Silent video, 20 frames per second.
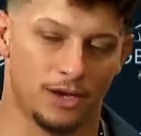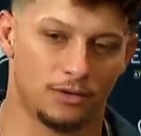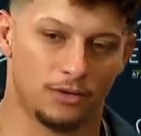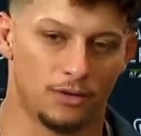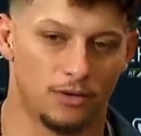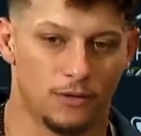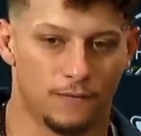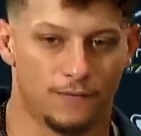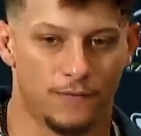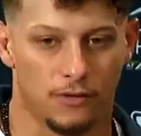
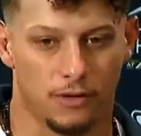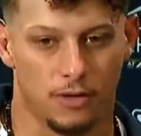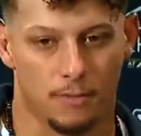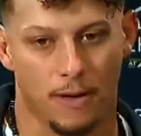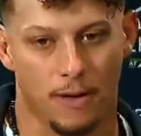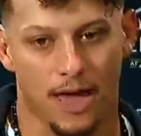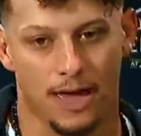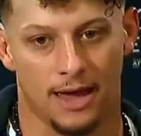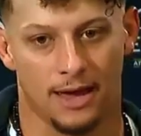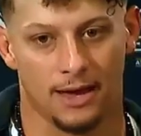Or do you
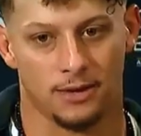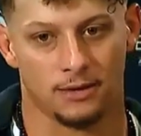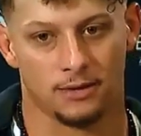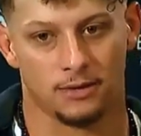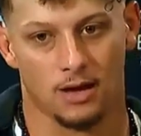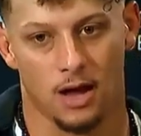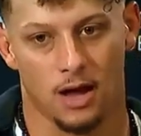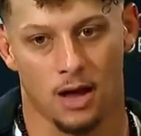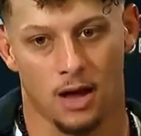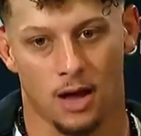think there
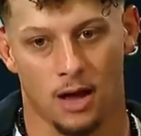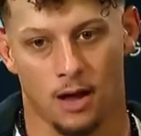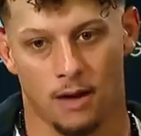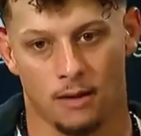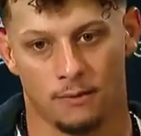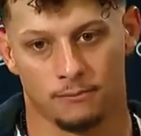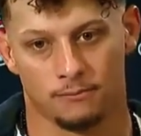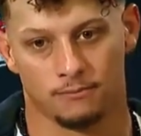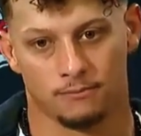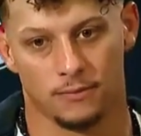are other
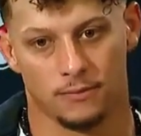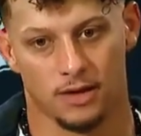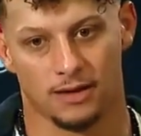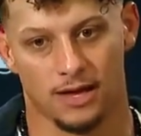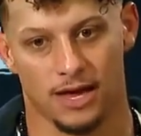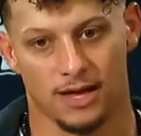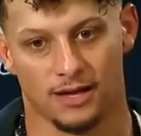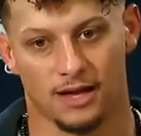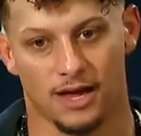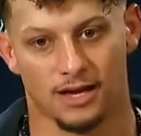areas
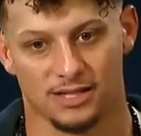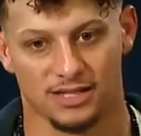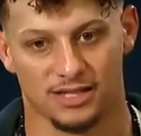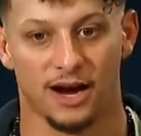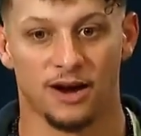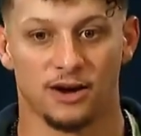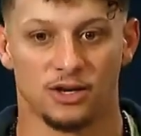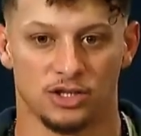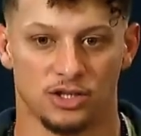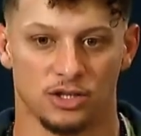that need
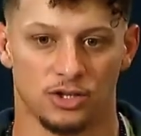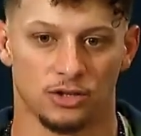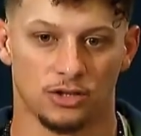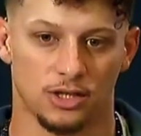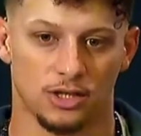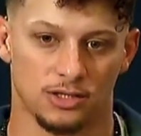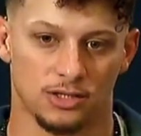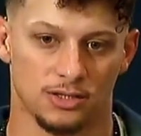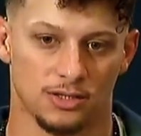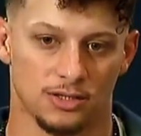more
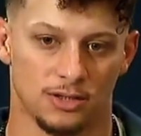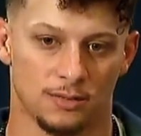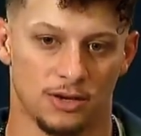attention?